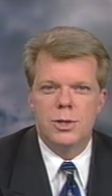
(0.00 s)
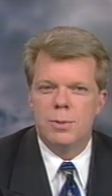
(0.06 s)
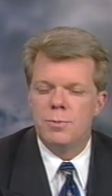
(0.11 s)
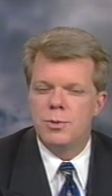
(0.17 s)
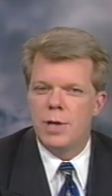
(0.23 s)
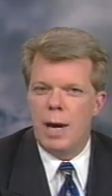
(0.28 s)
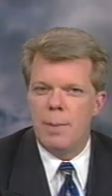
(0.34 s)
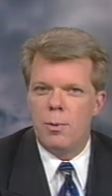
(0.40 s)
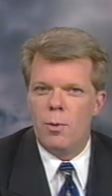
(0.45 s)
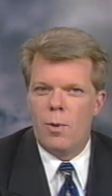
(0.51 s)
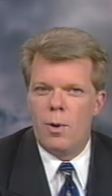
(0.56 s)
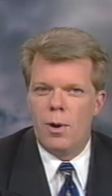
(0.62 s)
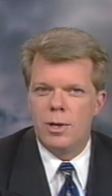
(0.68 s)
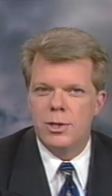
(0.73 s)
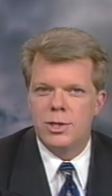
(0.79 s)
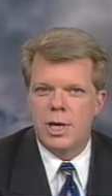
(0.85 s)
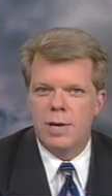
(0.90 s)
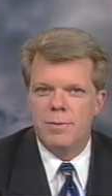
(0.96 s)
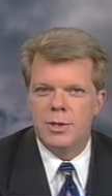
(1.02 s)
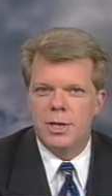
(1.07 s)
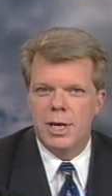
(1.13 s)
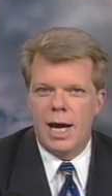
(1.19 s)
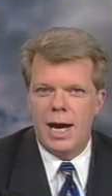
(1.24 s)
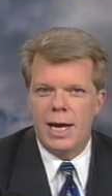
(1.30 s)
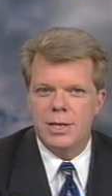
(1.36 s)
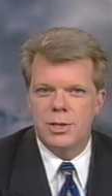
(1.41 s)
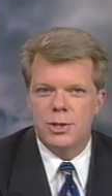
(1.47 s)
were some top awards given
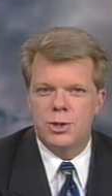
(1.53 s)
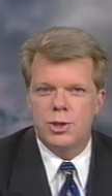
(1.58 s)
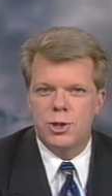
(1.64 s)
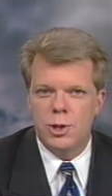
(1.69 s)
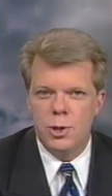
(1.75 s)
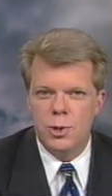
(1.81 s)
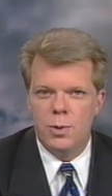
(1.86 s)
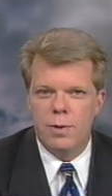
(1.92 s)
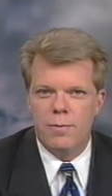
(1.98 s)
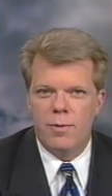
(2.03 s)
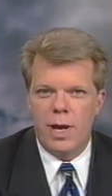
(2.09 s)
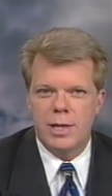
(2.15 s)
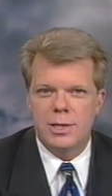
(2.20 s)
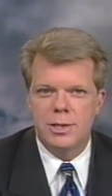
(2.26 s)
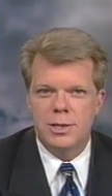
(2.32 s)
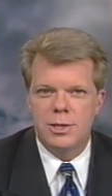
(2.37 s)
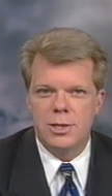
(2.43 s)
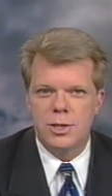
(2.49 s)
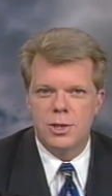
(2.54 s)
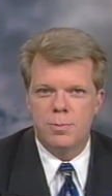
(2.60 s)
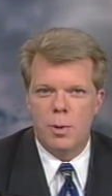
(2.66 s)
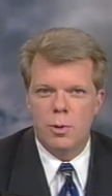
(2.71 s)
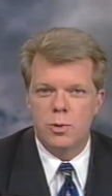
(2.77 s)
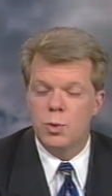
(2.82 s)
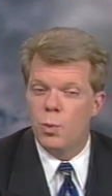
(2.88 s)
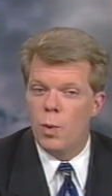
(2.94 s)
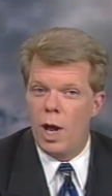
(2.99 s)
tonight to two of Lexington's
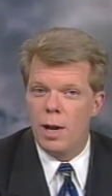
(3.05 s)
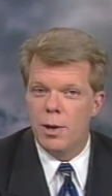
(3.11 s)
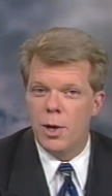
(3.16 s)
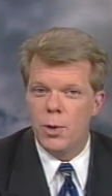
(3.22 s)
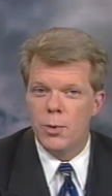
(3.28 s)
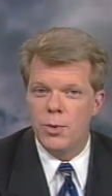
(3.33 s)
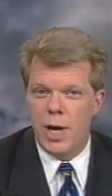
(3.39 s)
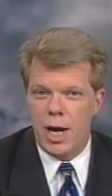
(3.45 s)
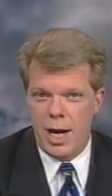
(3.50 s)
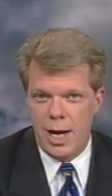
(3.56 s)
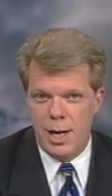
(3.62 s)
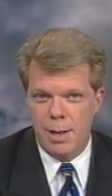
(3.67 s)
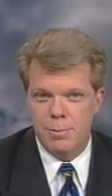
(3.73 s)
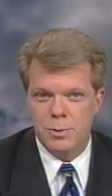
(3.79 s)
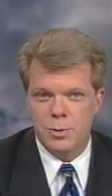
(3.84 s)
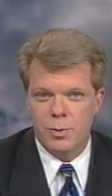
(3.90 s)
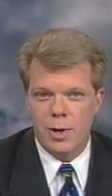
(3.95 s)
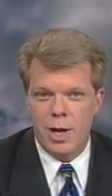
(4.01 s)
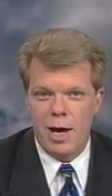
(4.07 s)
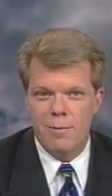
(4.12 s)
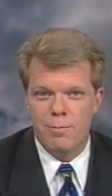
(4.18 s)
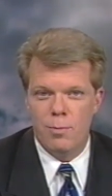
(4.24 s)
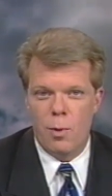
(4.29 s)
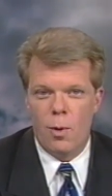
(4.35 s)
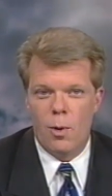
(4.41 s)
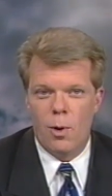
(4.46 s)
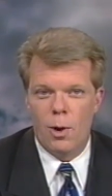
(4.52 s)
most well-known names. We'll
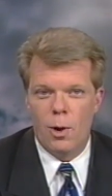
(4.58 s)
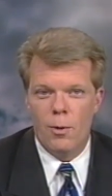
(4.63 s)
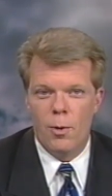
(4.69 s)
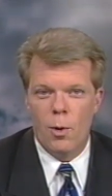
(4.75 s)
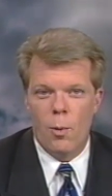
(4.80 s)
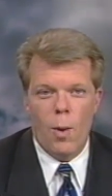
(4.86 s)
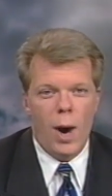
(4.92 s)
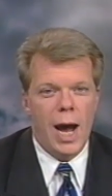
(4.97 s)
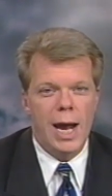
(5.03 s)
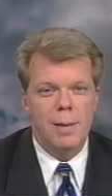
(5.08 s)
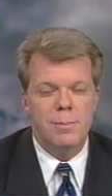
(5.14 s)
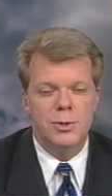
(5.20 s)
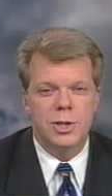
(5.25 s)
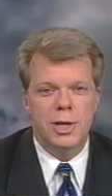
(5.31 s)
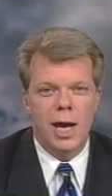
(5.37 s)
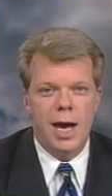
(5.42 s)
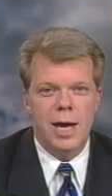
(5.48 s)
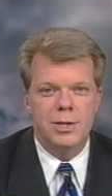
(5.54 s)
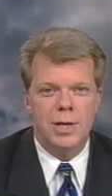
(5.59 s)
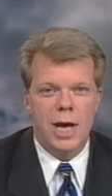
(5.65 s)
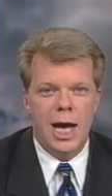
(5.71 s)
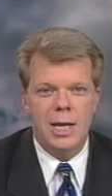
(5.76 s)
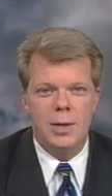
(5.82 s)
have more on the YMCA's